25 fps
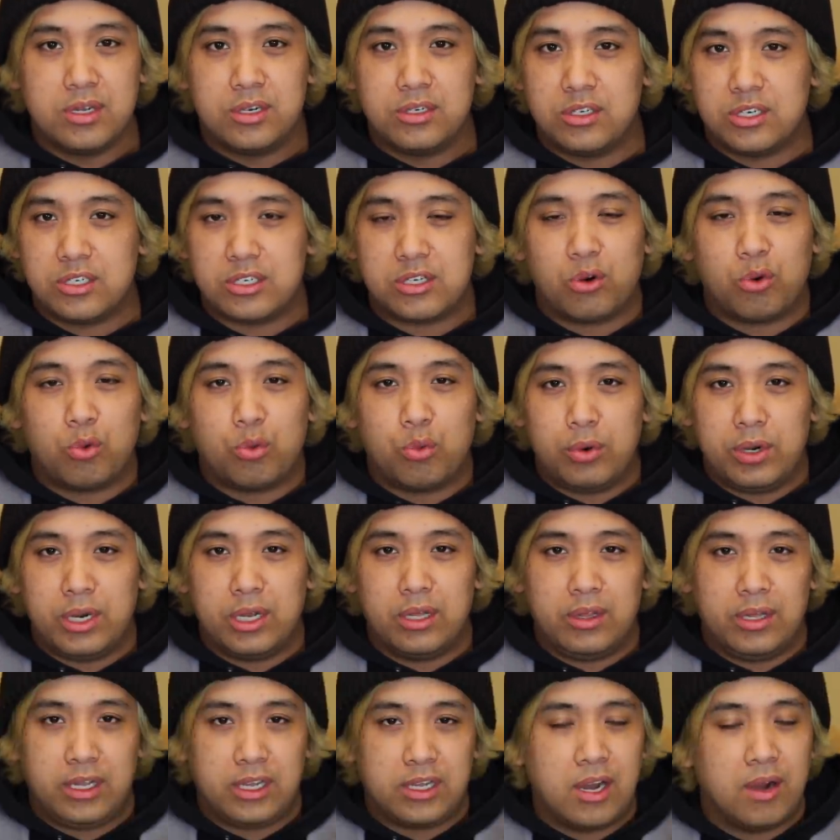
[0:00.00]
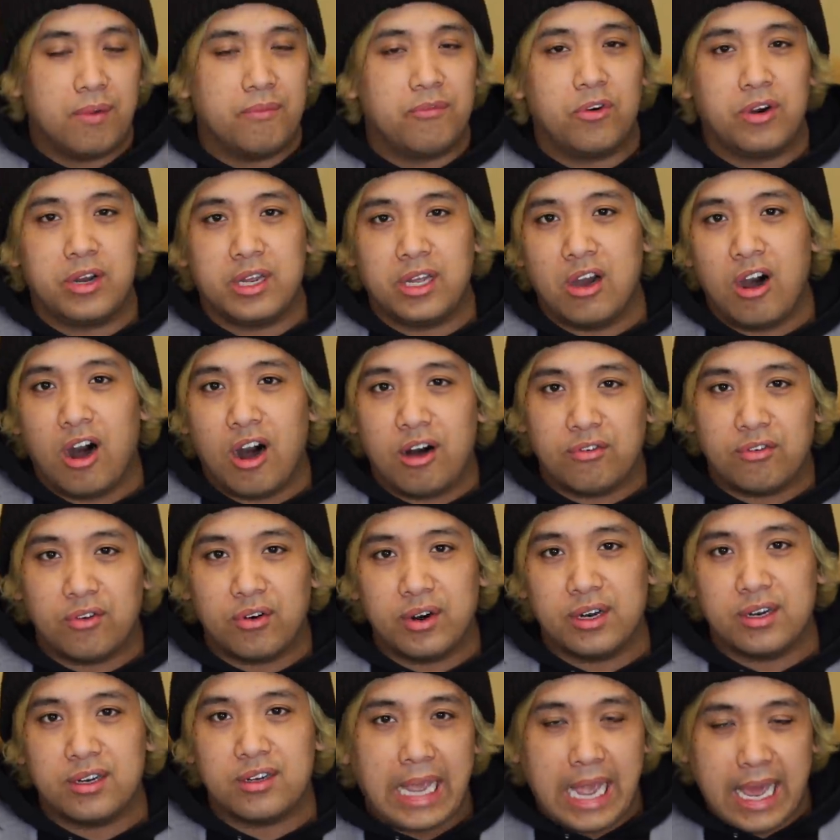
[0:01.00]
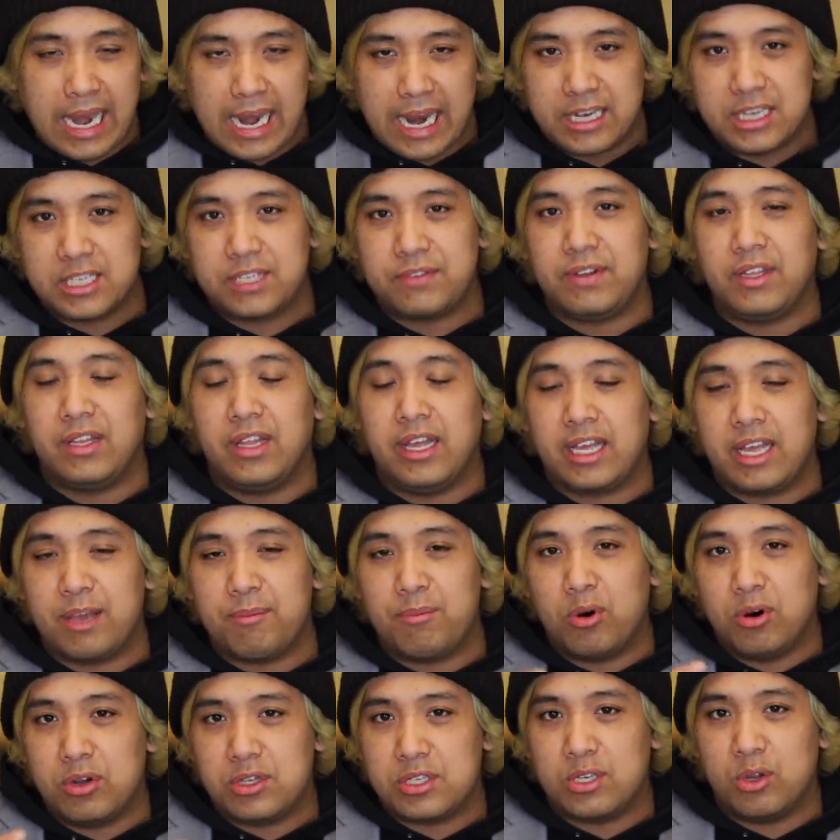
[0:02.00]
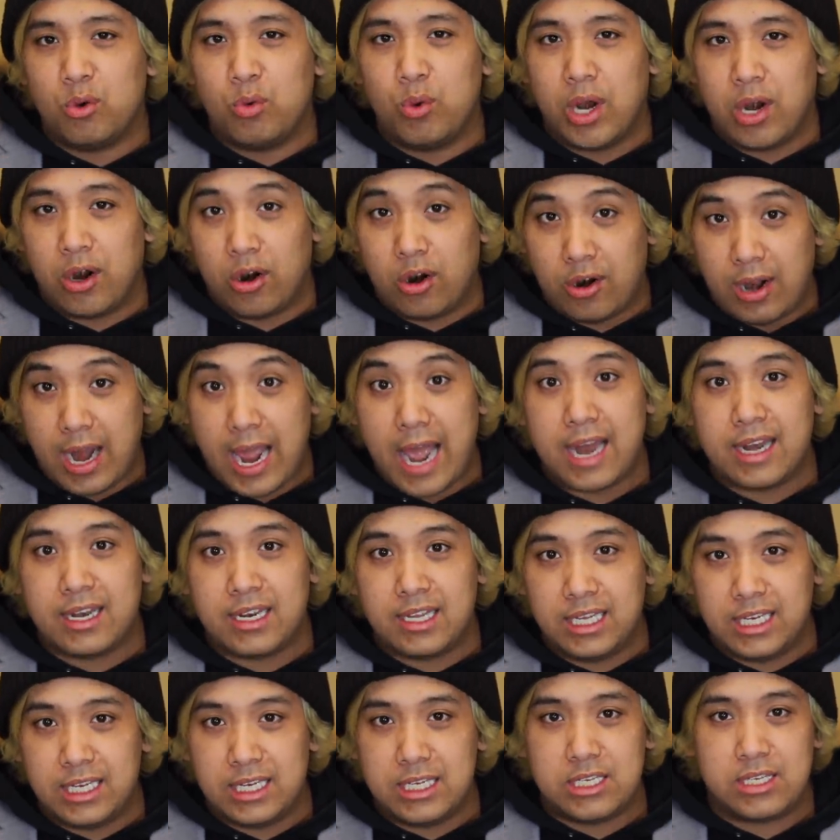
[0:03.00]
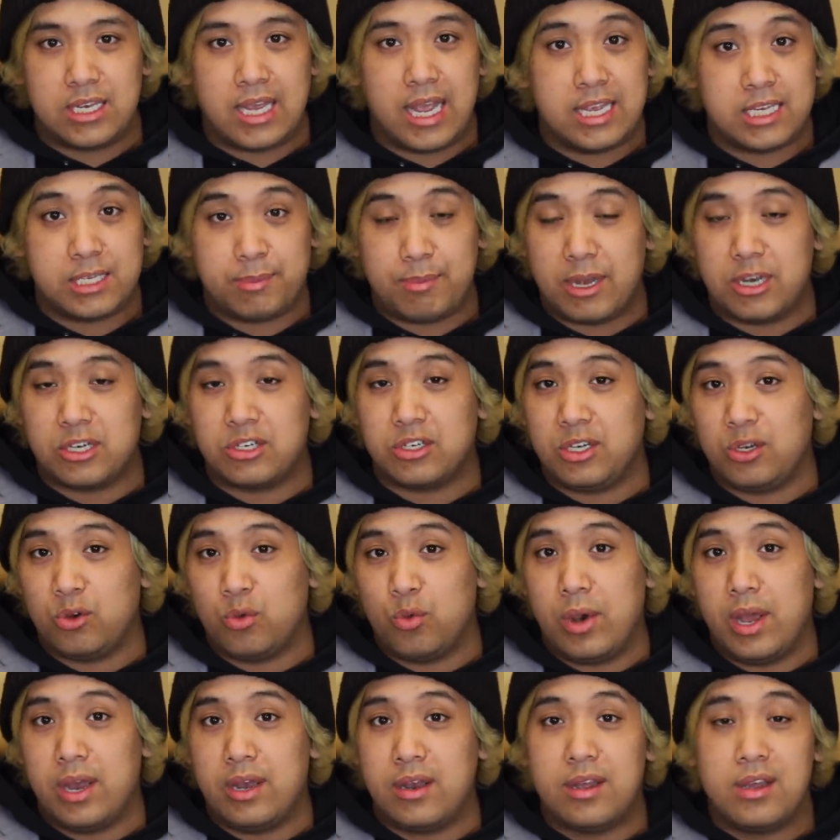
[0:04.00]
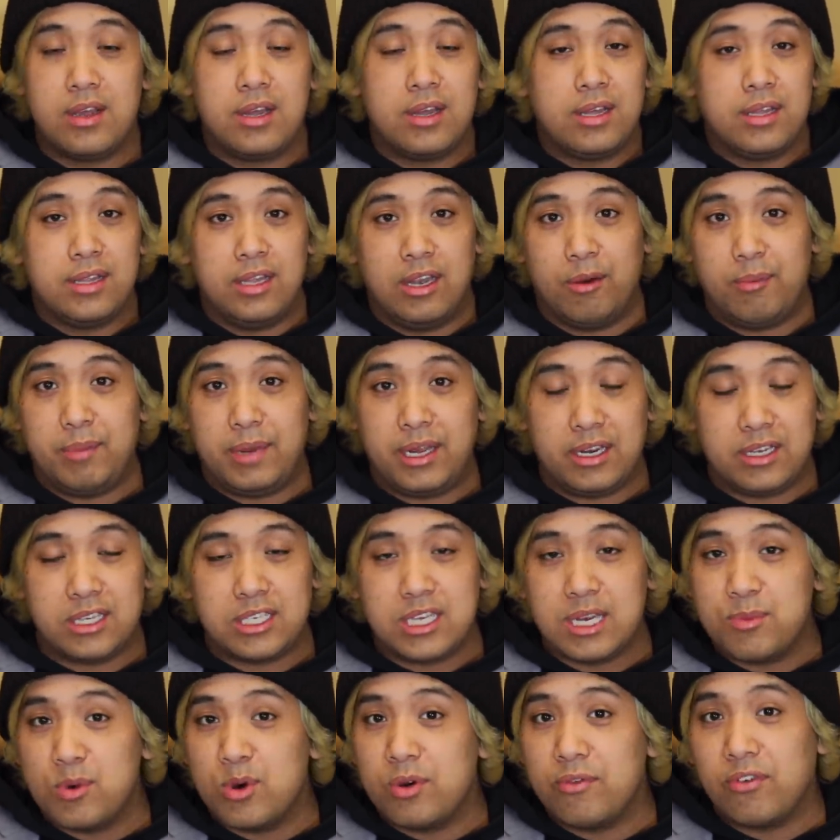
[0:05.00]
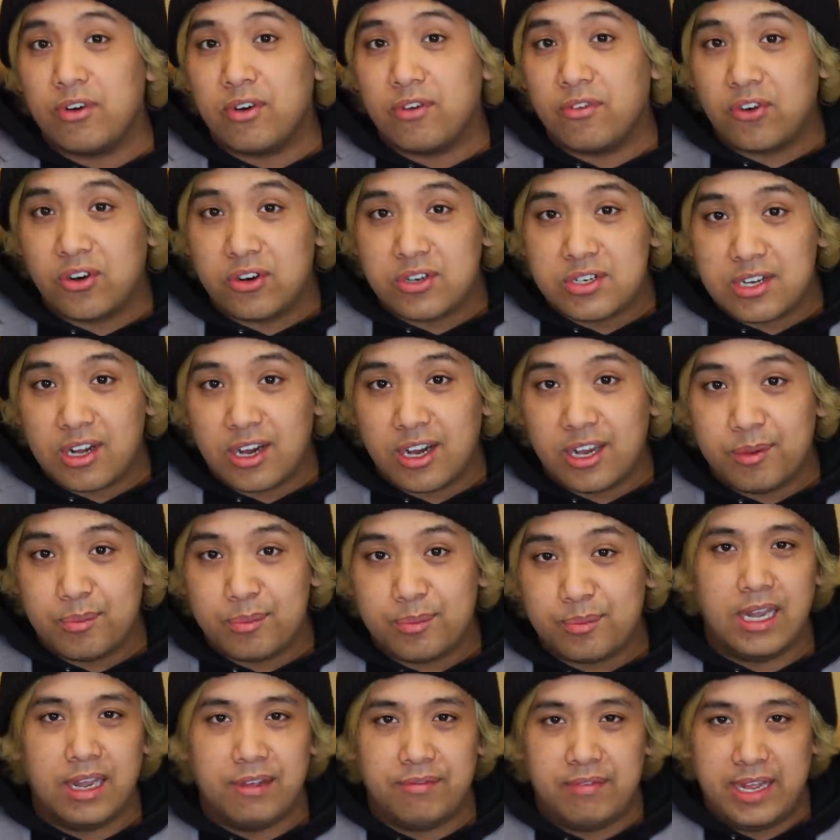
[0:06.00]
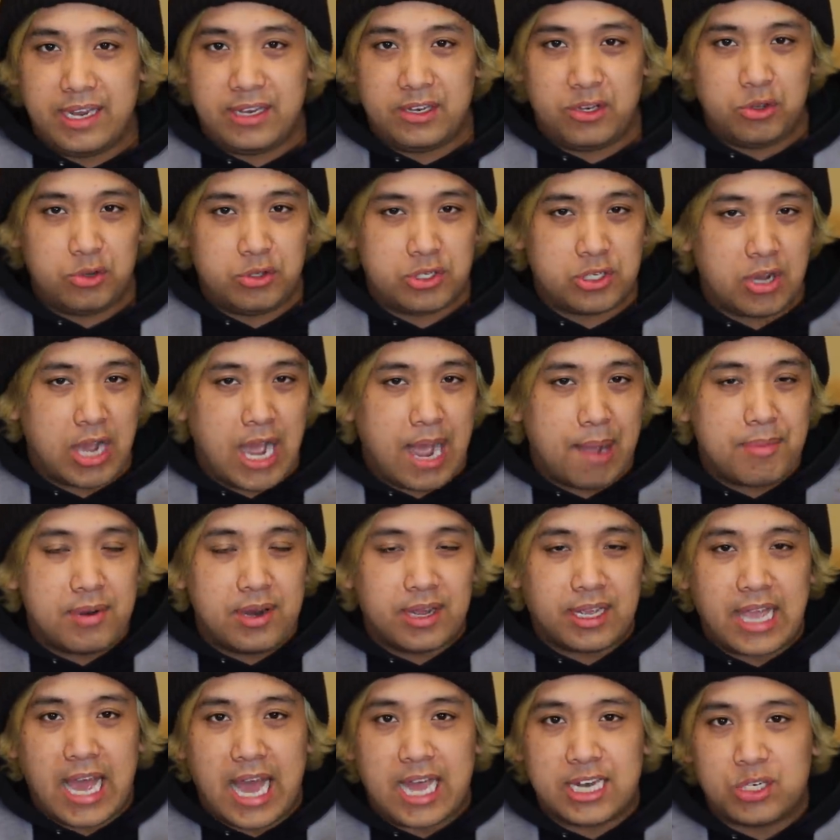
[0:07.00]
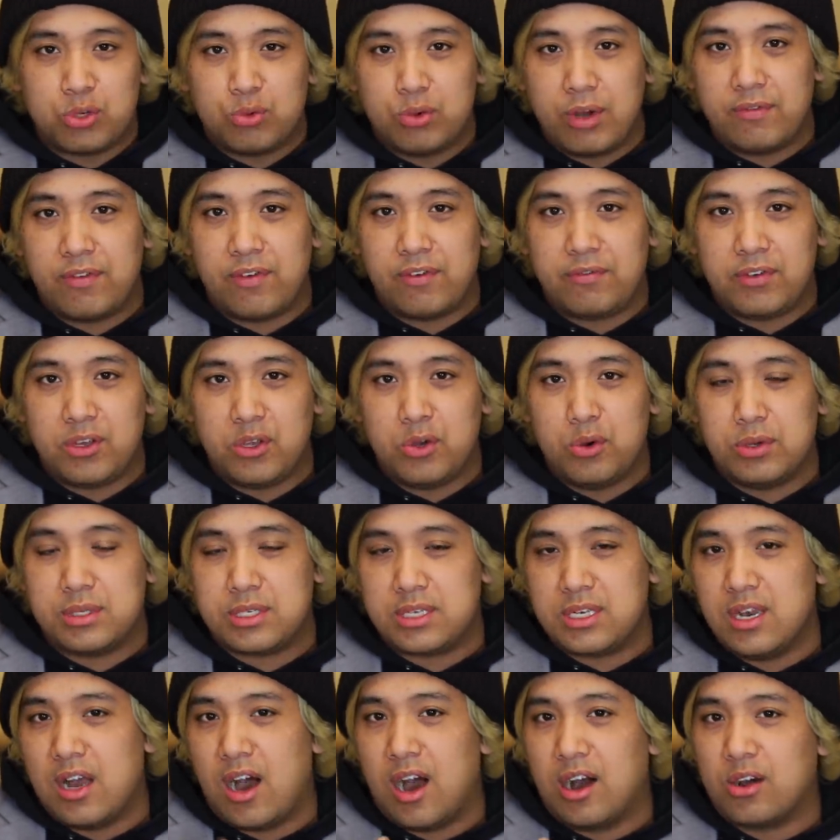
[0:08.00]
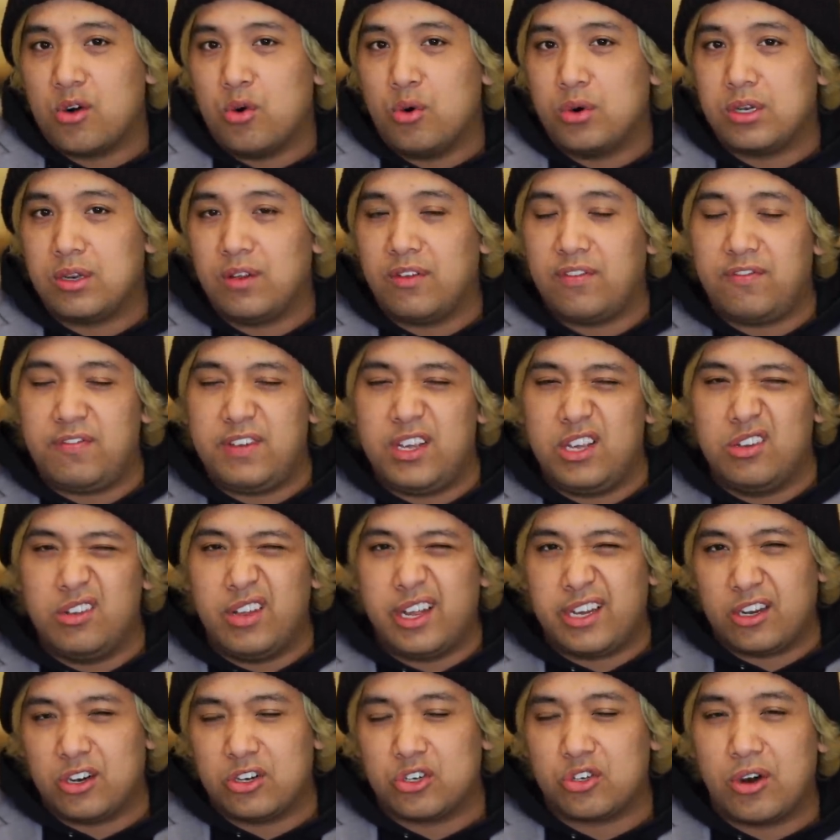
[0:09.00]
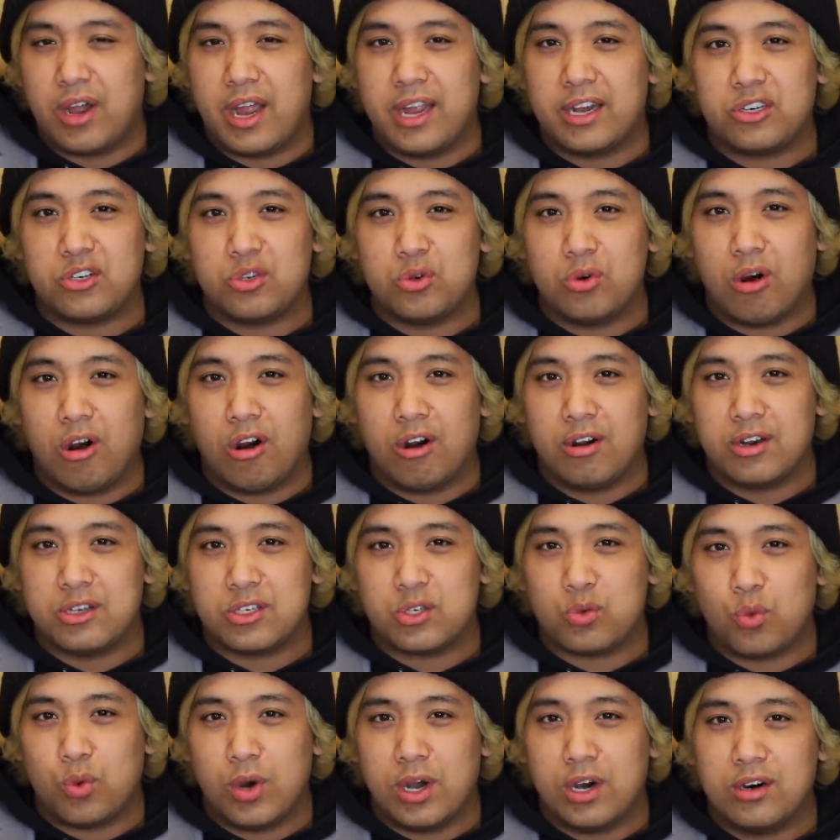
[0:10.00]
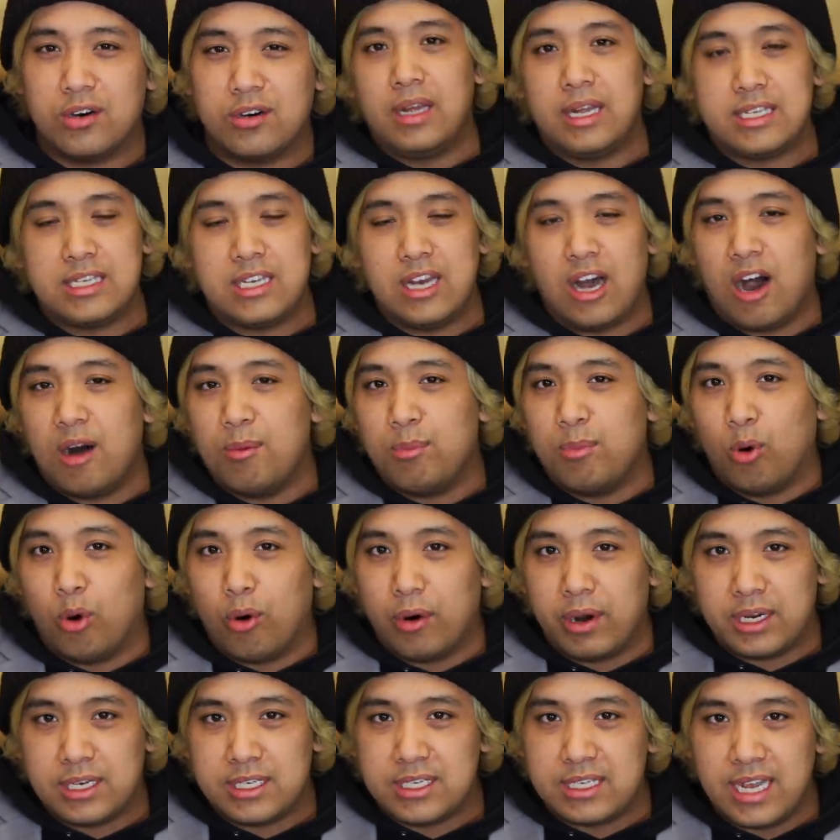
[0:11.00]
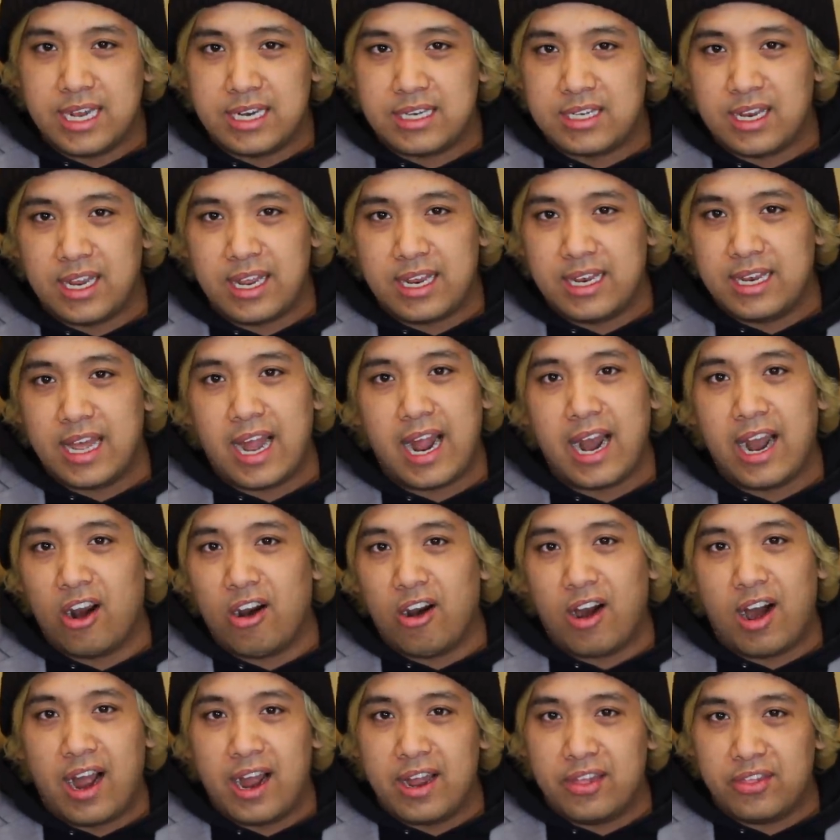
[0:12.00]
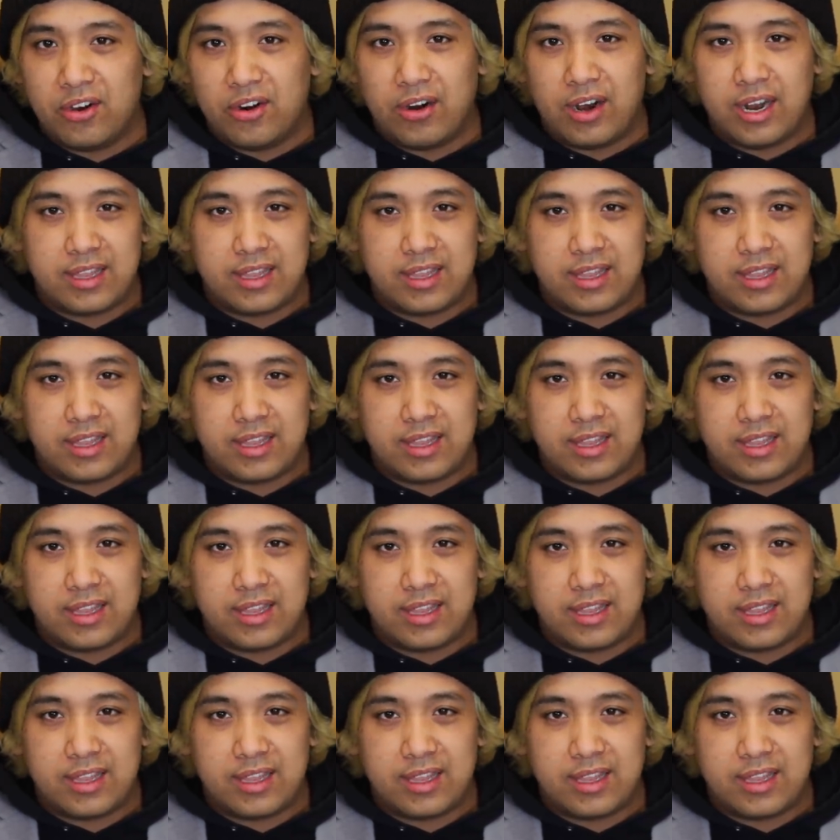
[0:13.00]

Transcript: Just a really comforting offering. And I just feel like it puts the wearer at ease, especially when they're meeting someone for the first time. If they do so happen to catch a whiff of you, it's not going to feel like you're trying too hard as well. It's not a boring scent in the air either.